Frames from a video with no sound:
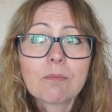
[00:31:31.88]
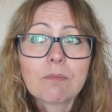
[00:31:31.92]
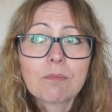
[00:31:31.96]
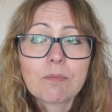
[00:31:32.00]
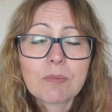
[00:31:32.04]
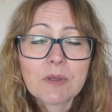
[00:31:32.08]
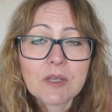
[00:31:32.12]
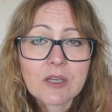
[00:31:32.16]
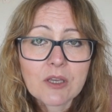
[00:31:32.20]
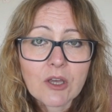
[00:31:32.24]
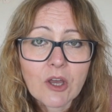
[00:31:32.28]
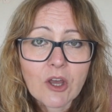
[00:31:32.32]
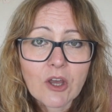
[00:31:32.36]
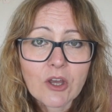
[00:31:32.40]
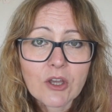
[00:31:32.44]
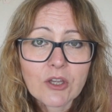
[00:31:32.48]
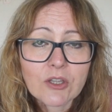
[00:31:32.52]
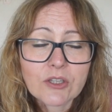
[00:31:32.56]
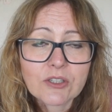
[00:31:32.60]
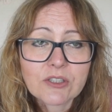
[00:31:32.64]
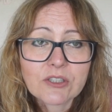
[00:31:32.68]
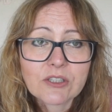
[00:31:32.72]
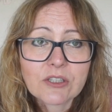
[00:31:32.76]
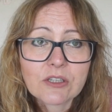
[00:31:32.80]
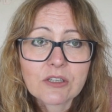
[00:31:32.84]

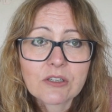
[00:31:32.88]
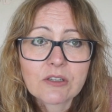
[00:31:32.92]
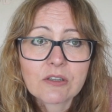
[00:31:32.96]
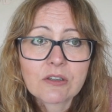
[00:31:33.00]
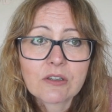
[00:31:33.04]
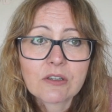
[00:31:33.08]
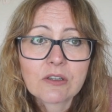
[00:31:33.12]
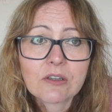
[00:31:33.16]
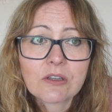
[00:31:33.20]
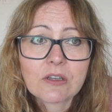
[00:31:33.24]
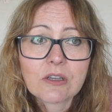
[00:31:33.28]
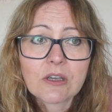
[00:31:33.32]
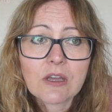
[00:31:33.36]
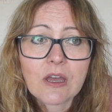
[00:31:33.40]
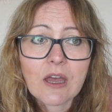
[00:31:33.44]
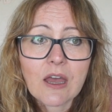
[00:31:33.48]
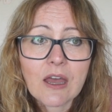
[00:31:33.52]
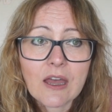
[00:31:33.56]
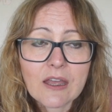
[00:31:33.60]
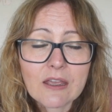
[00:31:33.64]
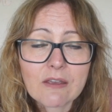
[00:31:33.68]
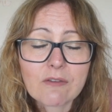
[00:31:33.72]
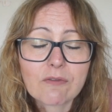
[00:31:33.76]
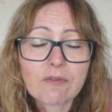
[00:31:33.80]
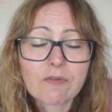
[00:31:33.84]
because
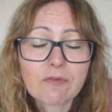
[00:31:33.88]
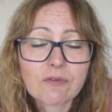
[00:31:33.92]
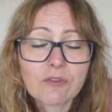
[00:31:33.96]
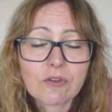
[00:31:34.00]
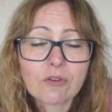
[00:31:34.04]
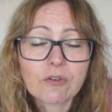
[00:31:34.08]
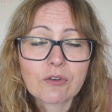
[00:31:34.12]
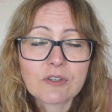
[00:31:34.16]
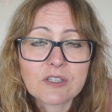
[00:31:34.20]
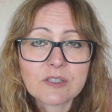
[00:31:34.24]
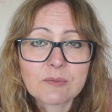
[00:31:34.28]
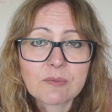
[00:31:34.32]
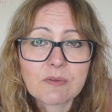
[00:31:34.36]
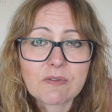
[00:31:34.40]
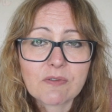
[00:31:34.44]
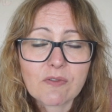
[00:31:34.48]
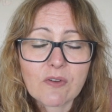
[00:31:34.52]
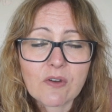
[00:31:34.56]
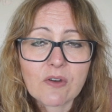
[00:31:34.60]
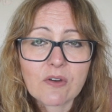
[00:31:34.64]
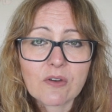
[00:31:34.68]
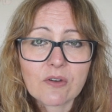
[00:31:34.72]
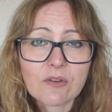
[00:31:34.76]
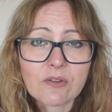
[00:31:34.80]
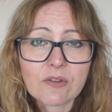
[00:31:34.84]
I have noticed
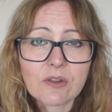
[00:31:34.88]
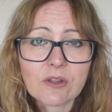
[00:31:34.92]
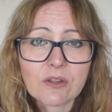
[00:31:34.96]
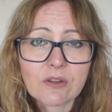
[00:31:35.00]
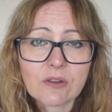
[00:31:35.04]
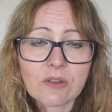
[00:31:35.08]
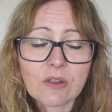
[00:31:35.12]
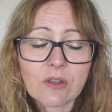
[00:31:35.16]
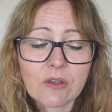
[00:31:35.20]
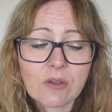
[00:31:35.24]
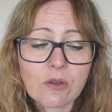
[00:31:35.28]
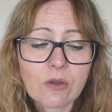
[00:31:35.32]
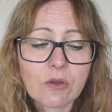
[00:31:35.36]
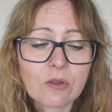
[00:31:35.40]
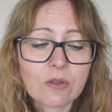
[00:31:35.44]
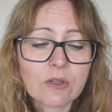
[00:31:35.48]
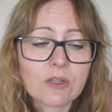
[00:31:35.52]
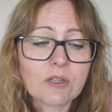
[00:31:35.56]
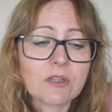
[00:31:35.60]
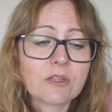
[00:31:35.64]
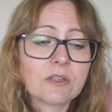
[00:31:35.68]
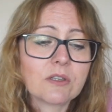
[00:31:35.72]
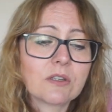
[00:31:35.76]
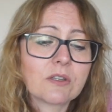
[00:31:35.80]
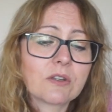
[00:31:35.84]
before that the
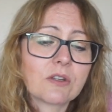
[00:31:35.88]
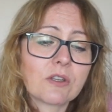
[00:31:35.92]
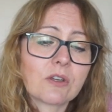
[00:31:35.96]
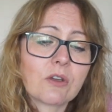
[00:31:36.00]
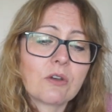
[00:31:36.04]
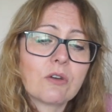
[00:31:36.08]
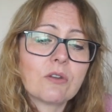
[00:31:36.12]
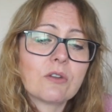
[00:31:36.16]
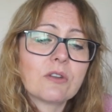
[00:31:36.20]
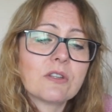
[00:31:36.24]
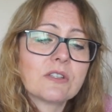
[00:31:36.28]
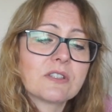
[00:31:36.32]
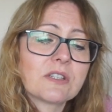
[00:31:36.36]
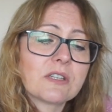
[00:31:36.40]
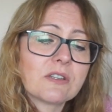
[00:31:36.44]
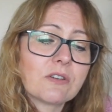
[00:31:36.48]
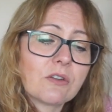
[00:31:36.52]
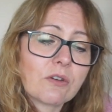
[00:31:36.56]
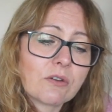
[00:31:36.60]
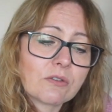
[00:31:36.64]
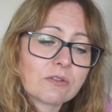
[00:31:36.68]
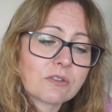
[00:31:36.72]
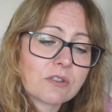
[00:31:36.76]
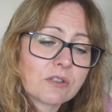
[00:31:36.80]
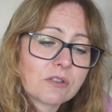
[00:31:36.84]
colour, the colours are
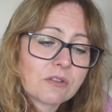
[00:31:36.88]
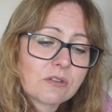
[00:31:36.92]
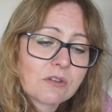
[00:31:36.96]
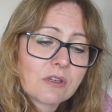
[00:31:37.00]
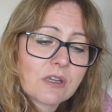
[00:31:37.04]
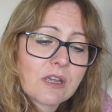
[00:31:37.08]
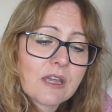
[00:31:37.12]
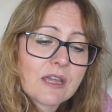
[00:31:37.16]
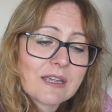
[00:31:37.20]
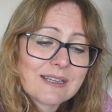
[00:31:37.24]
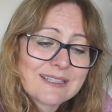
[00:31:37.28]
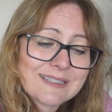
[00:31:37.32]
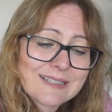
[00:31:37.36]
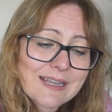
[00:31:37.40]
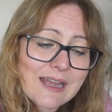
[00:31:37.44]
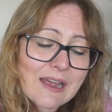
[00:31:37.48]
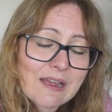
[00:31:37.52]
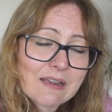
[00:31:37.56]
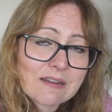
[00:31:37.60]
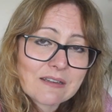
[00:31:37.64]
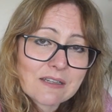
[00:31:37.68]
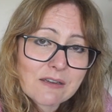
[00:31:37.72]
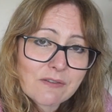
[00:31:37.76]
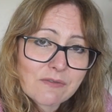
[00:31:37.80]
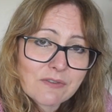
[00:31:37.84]
not
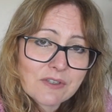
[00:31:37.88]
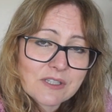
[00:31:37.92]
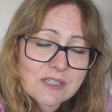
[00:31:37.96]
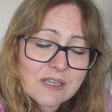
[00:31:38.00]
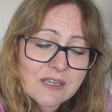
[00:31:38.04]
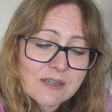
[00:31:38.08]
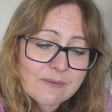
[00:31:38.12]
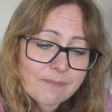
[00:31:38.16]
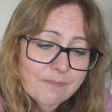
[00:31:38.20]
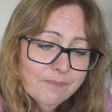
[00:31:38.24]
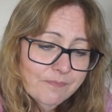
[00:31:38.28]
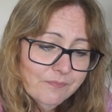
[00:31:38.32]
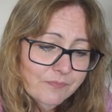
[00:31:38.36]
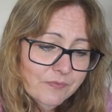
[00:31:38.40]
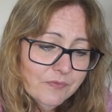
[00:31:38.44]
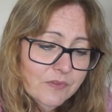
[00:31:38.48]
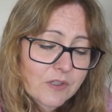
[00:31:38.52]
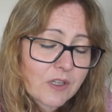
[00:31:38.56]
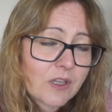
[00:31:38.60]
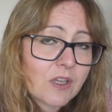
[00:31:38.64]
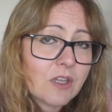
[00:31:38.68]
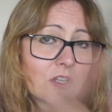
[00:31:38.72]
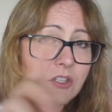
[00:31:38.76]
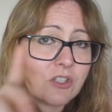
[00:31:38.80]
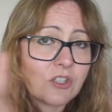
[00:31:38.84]
exact every time.
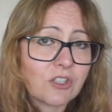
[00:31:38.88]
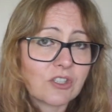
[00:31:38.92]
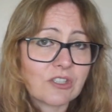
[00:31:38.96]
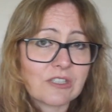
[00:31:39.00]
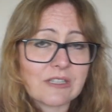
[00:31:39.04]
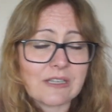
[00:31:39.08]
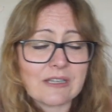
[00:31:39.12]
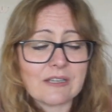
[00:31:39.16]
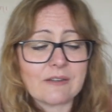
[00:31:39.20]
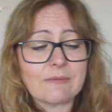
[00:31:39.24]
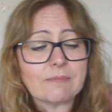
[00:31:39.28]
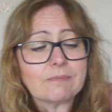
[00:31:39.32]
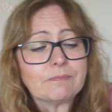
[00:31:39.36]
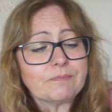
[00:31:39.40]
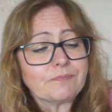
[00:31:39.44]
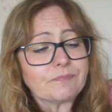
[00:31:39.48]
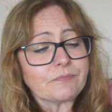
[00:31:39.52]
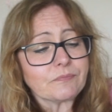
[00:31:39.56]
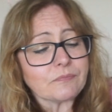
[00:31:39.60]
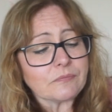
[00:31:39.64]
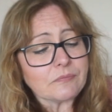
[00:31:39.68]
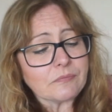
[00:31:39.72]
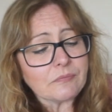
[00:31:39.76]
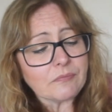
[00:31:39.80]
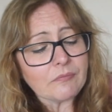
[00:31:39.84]
Just saying.
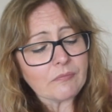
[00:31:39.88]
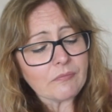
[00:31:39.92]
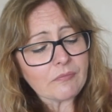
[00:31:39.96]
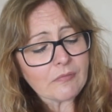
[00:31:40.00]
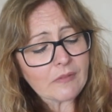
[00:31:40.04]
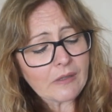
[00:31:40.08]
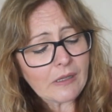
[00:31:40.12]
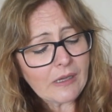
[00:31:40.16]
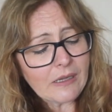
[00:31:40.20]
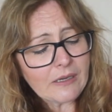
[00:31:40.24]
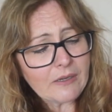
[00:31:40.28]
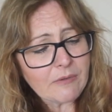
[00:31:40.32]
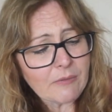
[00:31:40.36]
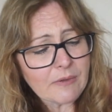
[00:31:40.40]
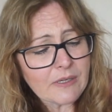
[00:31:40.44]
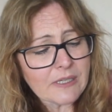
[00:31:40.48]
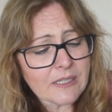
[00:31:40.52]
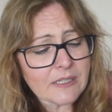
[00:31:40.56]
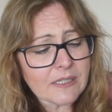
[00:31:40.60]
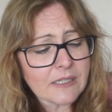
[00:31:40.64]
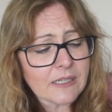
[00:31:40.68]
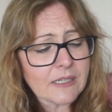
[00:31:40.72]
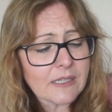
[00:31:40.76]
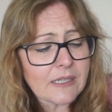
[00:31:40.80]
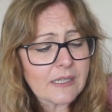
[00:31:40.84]

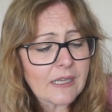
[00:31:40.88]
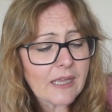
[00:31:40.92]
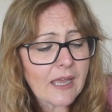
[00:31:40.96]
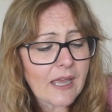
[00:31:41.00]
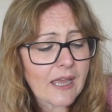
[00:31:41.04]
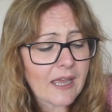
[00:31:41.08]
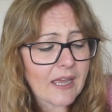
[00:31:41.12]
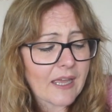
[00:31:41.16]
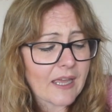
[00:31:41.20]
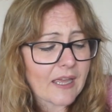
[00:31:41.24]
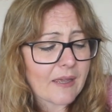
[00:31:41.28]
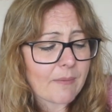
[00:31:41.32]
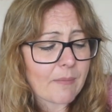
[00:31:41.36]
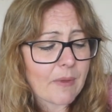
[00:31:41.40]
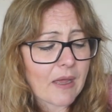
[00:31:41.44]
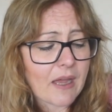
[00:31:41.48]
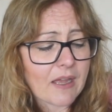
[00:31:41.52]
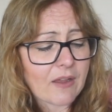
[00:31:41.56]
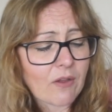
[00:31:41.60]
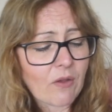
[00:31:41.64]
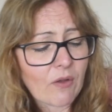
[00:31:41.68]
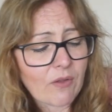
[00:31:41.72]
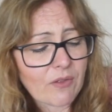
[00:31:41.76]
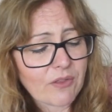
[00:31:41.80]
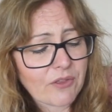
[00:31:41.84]
Anyway, um,
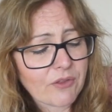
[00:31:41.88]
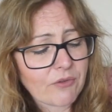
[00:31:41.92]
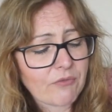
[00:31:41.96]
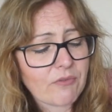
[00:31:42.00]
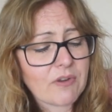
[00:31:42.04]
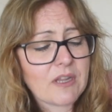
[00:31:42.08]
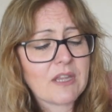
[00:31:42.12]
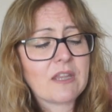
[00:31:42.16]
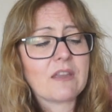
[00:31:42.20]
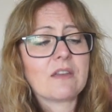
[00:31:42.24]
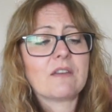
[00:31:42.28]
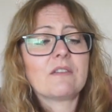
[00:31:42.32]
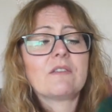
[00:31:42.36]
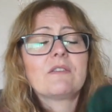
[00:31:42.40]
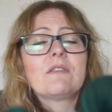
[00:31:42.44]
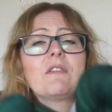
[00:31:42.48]
I got three